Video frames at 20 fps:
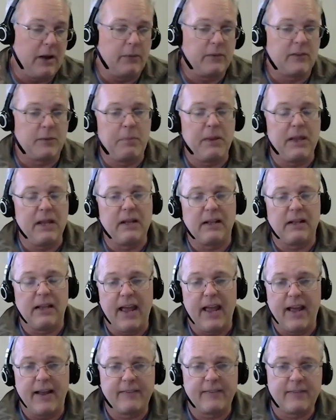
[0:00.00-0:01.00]
spend
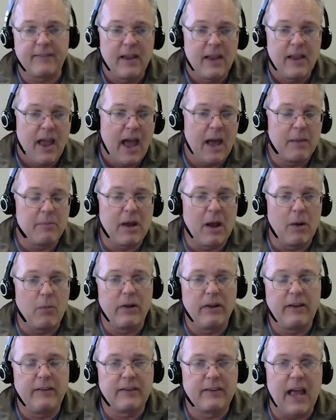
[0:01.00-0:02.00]
less, I'm not
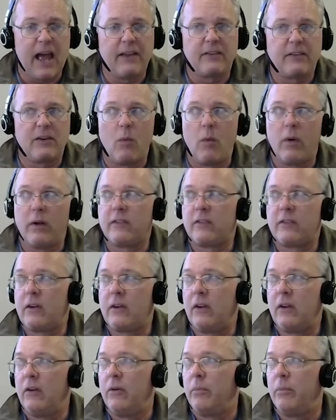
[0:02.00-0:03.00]
one of these guys who wants
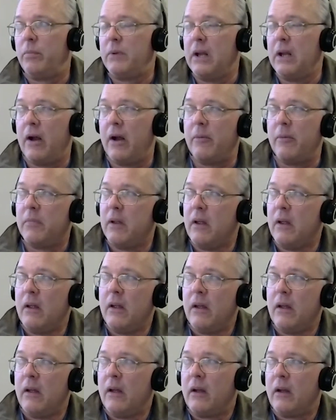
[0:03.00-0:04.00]
to,
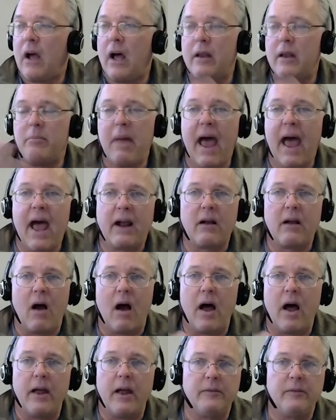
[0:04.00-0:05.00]
cut back
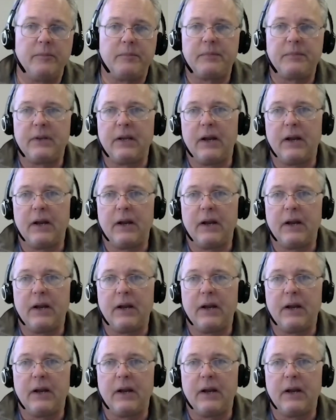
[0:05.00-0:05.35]
on,